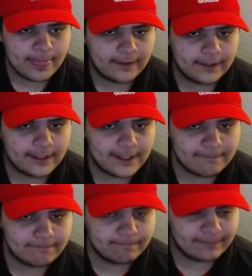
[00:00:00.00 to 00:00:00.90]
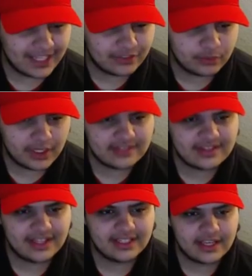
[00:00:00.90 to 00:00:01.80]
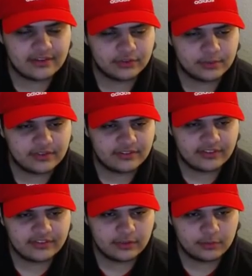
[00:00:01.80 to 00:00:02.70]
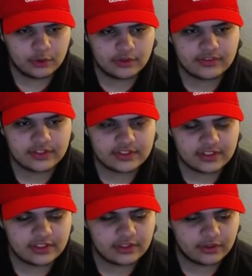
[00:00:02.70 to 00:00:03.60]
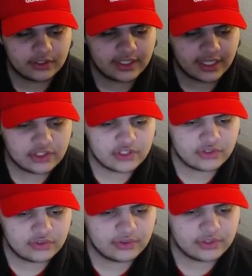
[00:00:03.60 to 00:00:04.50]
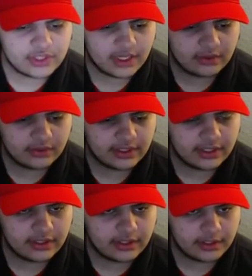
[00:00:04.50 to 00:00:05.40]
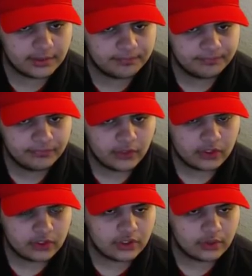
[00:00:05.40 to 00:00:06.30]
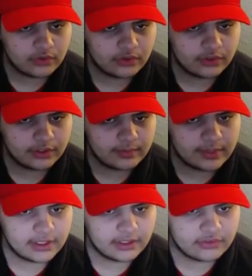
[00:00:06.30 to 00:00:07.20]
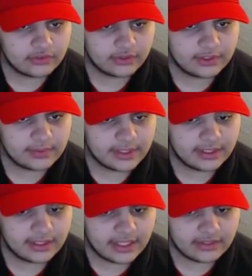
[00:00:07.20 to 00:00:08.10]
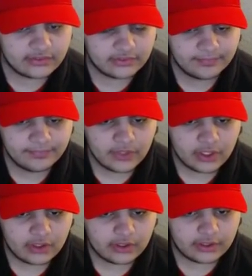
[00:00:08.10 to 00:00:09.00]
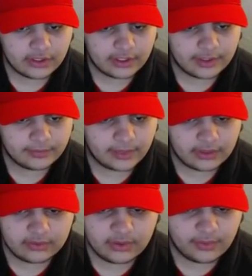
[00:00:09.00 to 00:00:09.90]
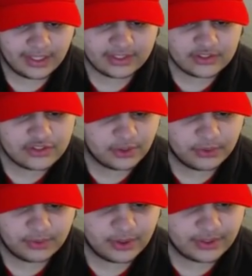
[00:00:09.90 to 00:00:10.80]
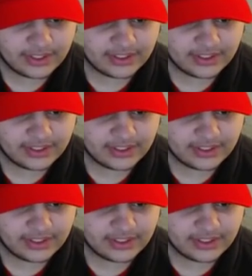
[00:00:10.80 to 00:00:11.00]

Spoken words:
that's why it's at an A for me. If I felt more of a, you know, connection to the channel, then, you know, it'd certainly be at an S. I don't know why the Joe Rogan